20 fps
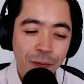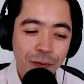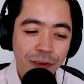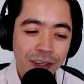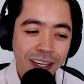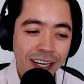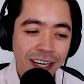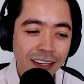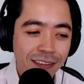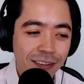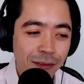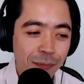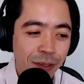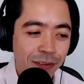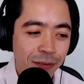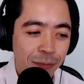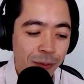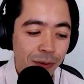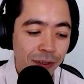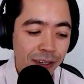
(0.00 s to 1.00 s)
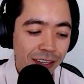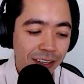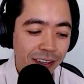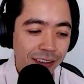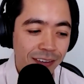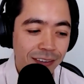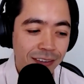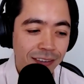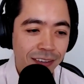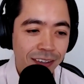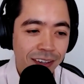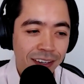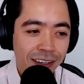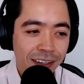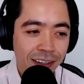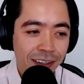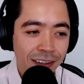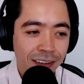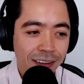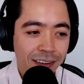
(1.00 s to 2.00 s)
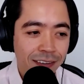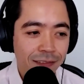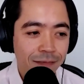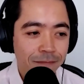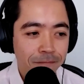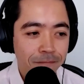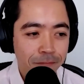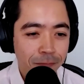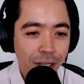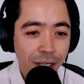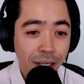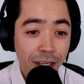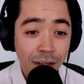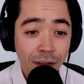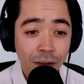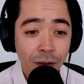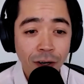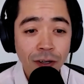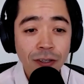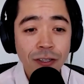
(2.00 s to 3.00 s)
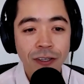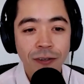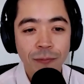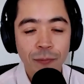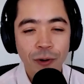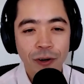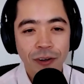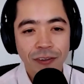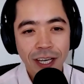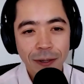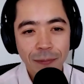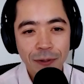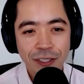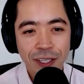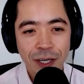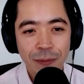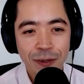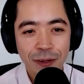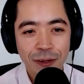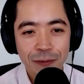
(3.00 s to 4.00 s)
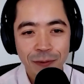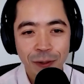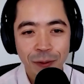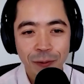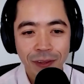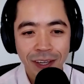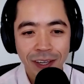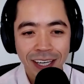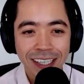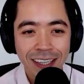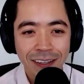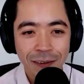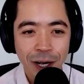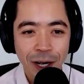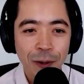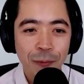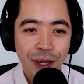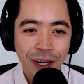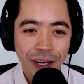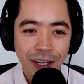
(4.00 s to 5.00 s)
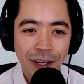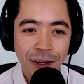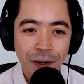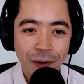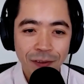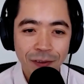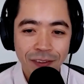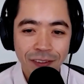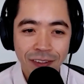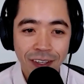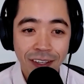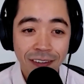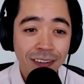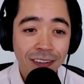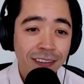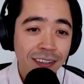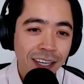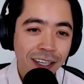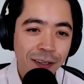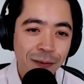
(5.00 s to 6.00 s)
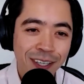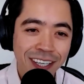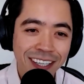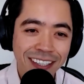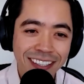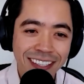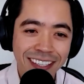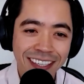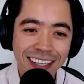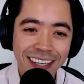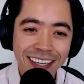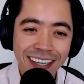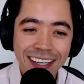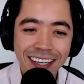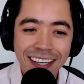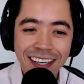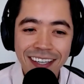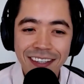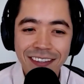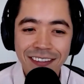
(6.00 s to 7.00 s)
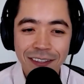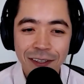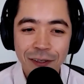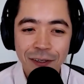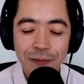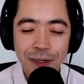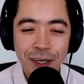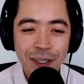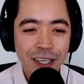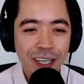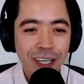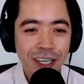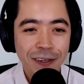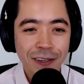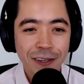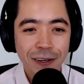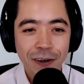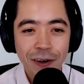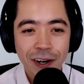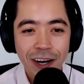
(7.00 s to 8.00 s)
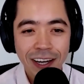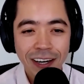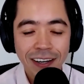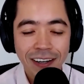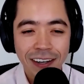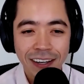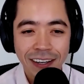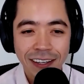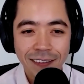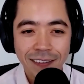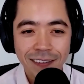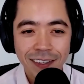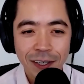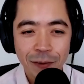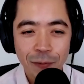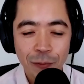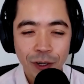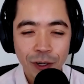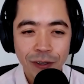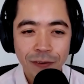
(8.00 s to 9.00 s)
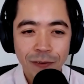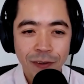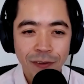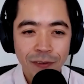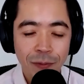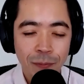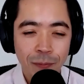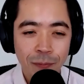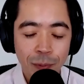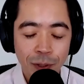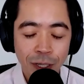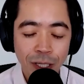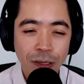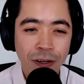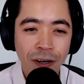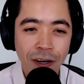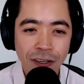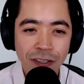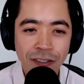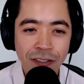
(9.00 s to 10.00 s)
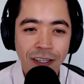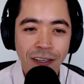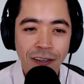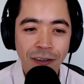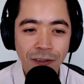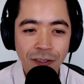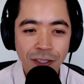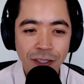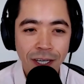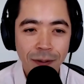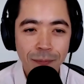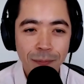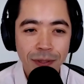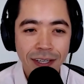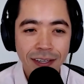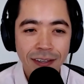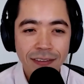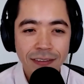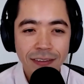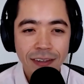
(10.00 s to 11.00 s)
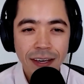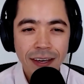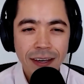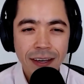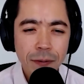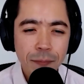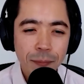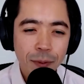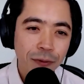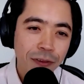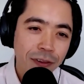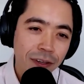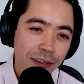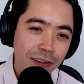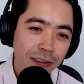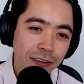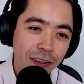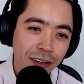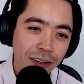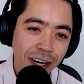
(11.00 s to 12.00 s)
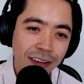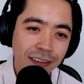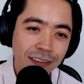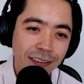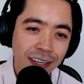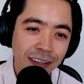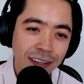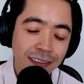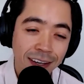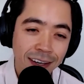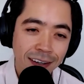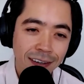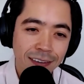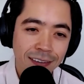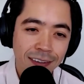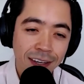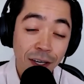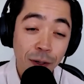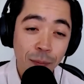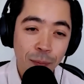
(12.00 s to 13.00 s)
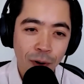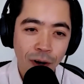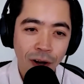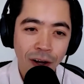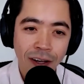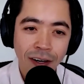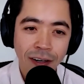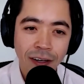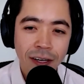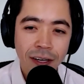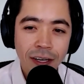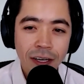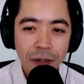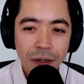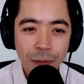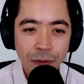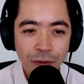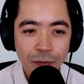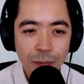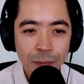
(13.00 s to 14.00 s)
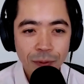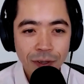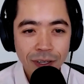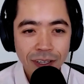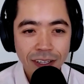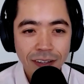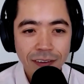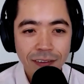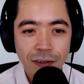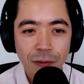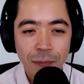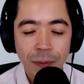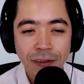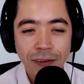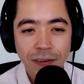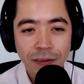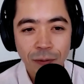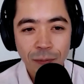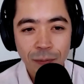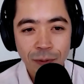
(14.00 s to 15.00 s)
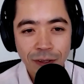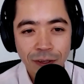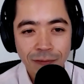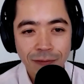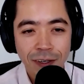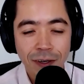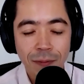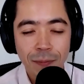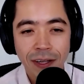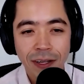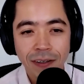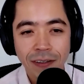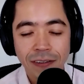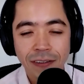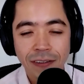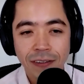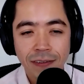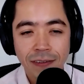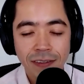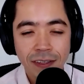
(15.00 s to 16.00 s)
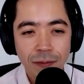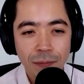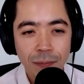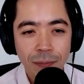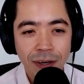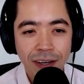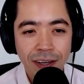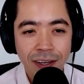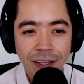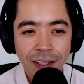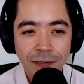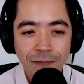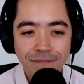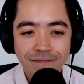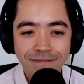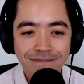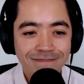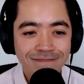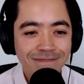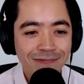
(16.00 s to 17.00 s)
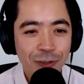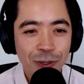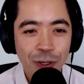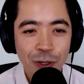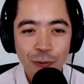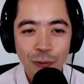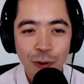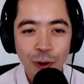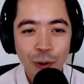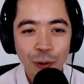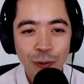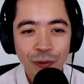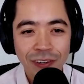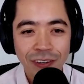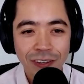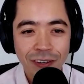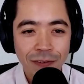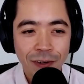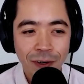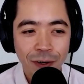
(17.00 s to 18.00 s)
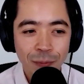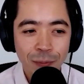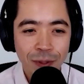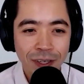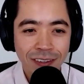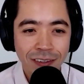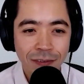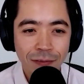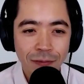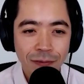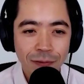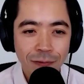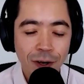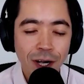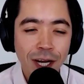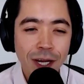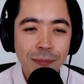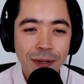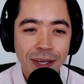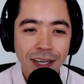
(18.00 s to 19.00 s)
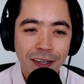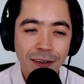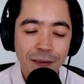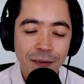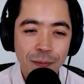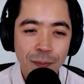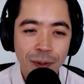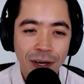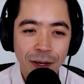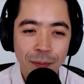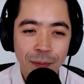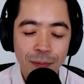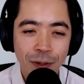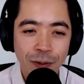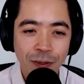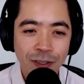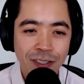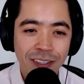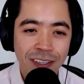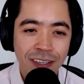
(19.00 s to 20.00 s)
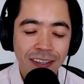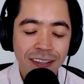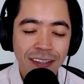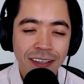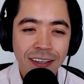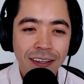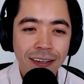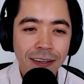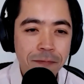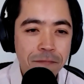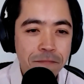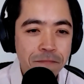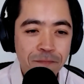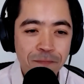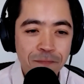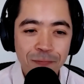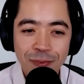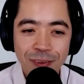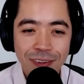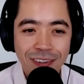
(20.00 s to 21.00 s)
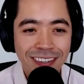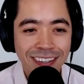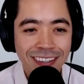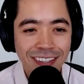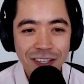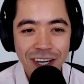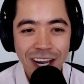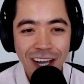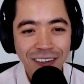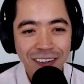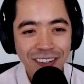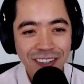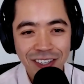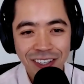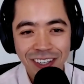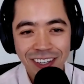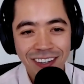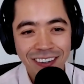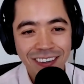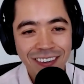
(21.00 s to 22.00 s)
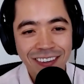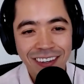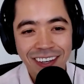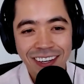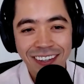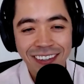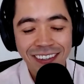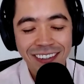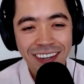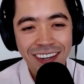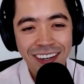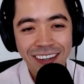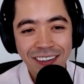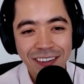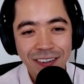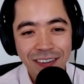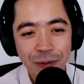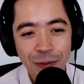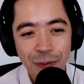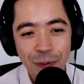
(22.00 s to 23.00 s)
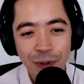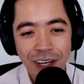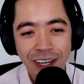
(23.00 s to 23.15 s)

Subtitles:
getting some experience in a larger, more established company felt like the right way to go. So that's exactly what I did. So fresh out of undergrad, I worked for some pretty large technology companies, both in the United States and abroad, which was pretty instrumental and pretty fundamental in my sort of growth and development and framing of my approach to challenges and to